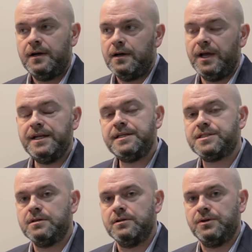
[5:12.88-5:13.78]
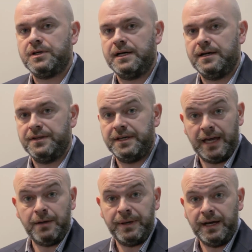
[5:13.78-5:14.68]
It needs to look at the
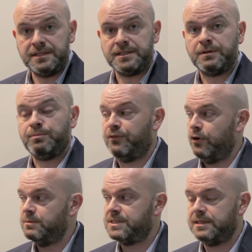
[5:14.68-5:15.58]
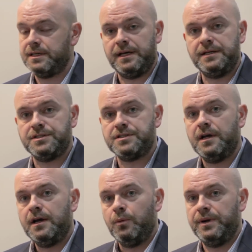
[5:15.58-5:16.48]
KPIs, the performance indicators.
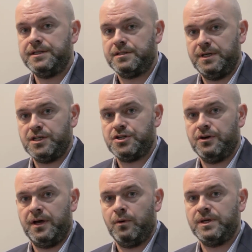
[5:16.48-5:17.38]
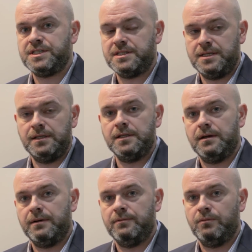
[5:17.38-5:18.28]
We need to make sure that we're still
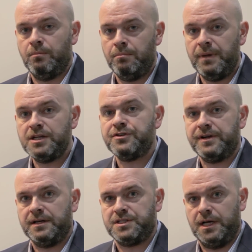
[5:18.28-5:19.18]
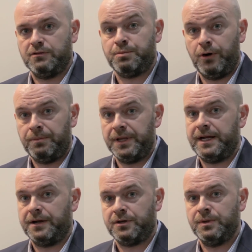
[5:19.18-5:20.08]
measuring ourselves properly
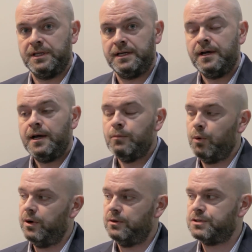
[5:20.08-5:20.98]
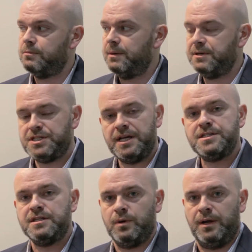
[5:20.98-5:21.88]
and adequately, but we're also maybe
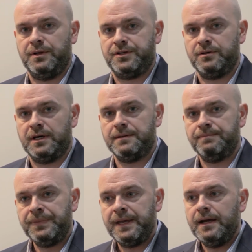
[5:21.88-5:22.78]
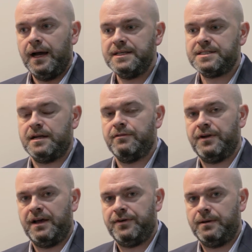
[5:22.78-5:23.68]
changing the way we do that. And instead of
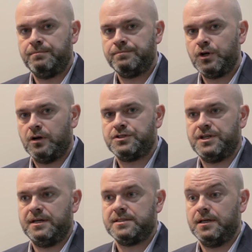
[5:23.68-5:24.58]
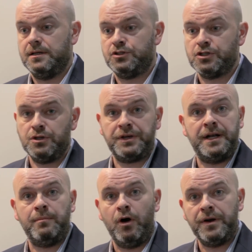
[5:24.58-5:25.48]
an FM contract just
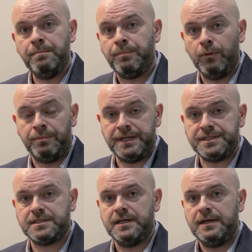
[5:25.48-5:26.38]
looking at more input-based